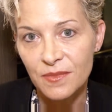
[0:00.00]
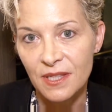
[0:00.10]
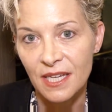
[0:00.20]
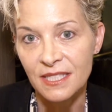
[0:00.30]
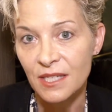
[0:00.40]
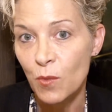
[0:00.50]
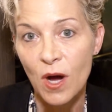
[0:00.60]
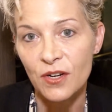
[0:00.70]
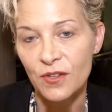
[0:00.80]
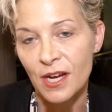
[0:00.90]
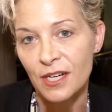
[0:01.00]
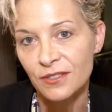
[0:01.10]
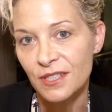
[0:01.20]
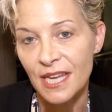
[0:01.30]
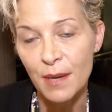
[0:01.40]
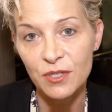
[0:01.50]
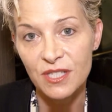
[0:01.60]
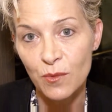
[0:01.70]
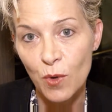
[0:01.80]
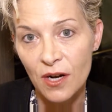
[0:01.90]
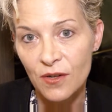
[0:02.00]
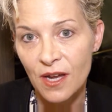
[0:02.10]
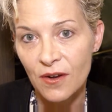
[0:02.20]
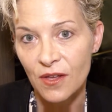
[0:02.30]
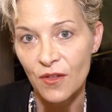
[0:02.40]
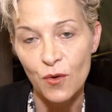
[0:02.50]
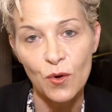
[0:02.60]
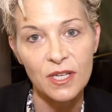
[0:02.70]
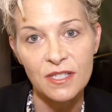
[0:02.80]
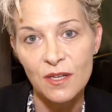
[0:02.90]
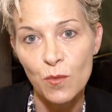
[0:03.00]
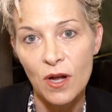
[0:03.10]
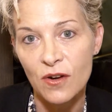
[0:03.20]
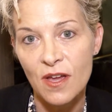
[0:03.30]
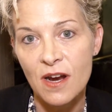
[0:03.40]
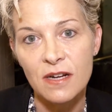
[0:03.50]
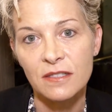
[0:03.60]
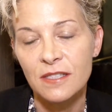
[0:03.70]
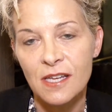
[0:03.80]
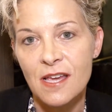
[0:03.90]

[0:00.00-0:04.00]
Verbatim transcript: They didn't want her there. The neighbors didn't want her there. The authorities didn't want her there.